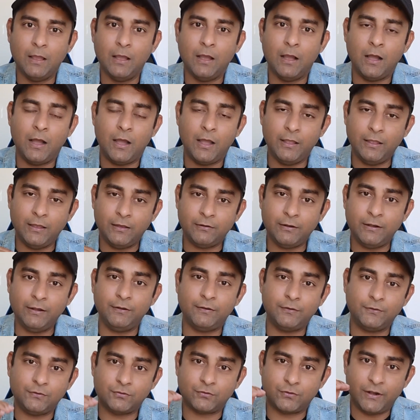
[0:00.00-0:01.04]
Higher
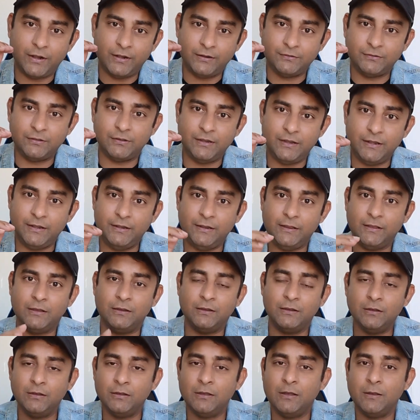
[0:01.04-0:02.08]
interest rates in
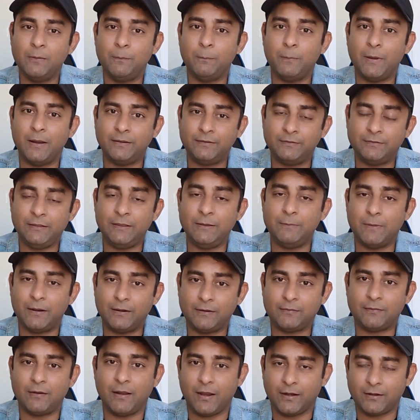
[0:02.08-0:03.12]
India might seem
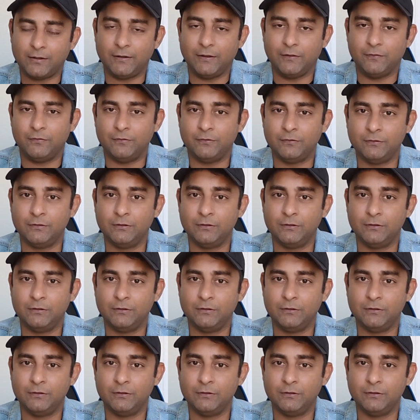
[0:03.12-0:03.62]
attractive,